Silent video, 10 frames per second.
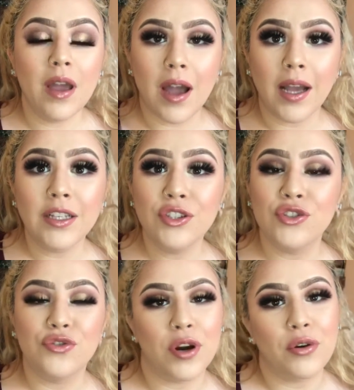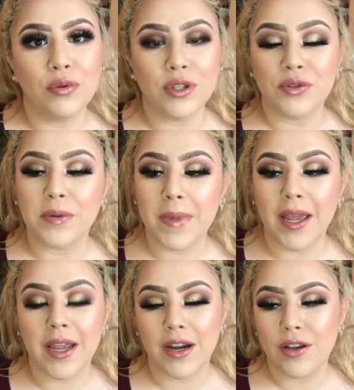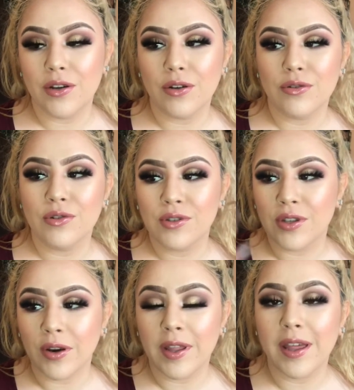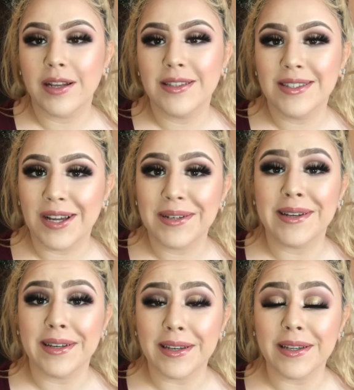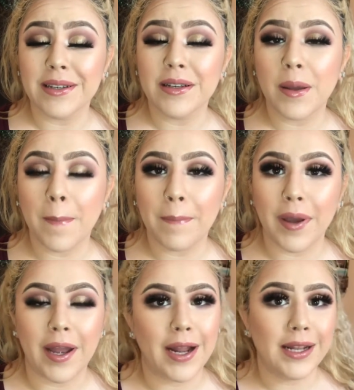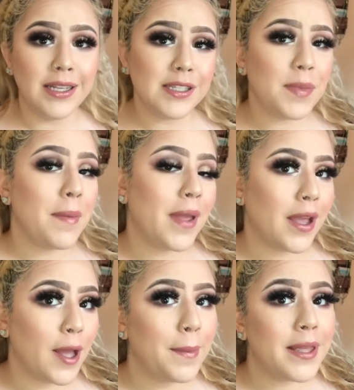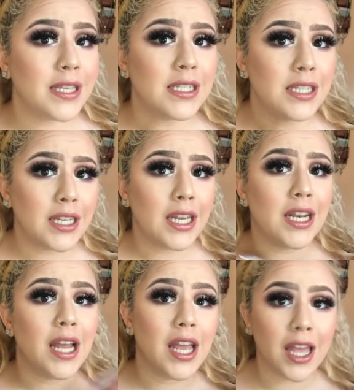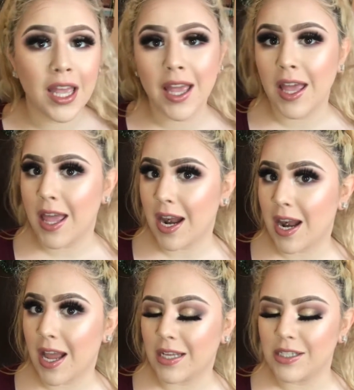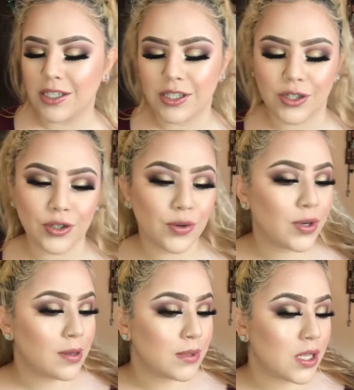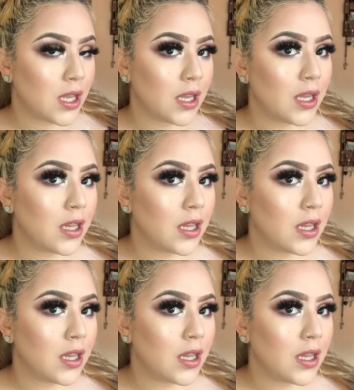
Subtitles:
I struggle with doing my hair, you know, so sorry that it's not done, but at least my makeup is looking nice, you know what I'm saying?